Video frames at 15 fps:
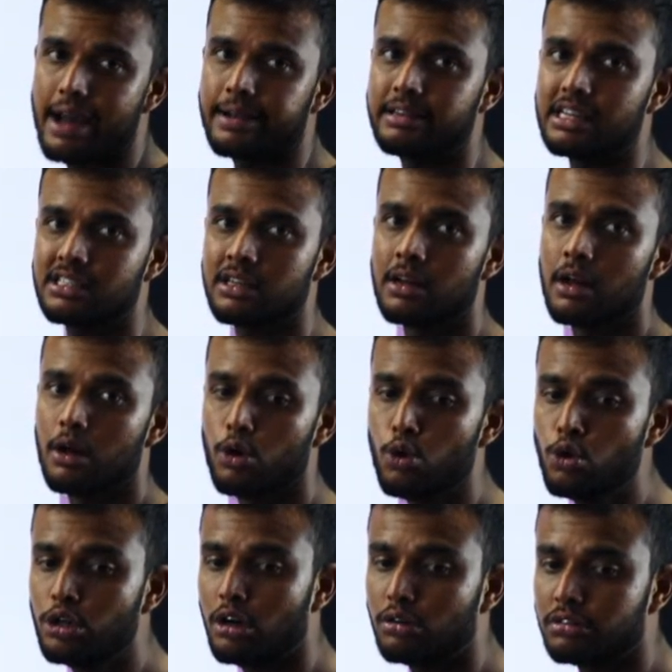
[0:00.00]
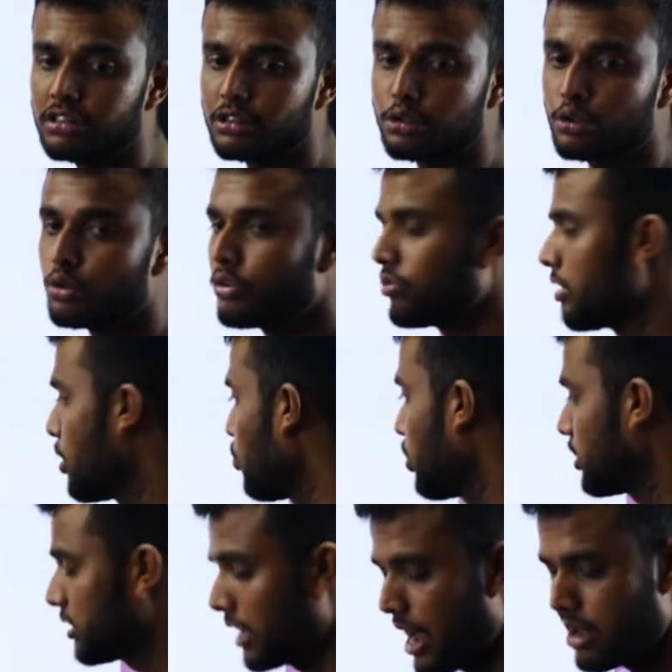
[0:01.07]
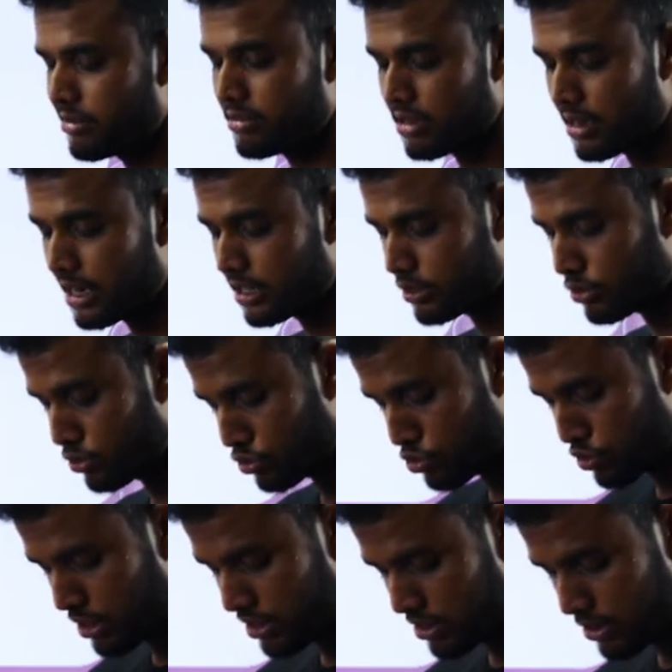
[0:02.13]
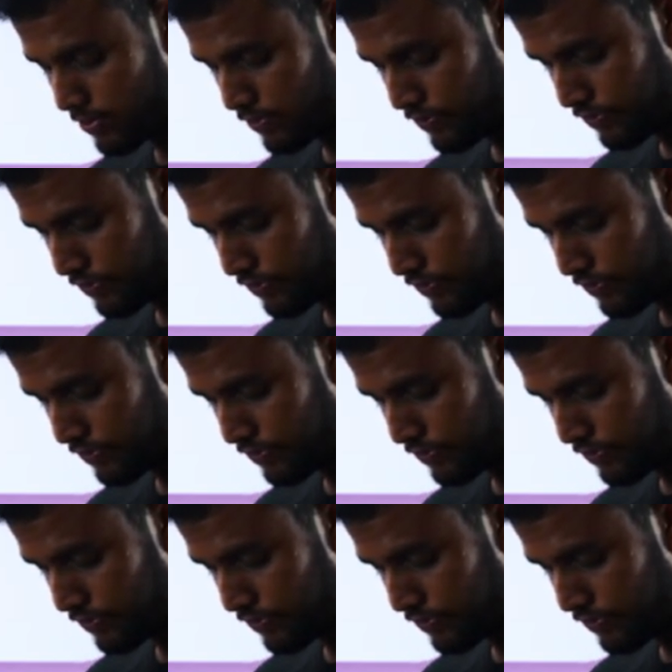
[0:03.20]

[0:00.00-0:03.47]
I just ruled out these two. Then what is the answer? Let us know, students.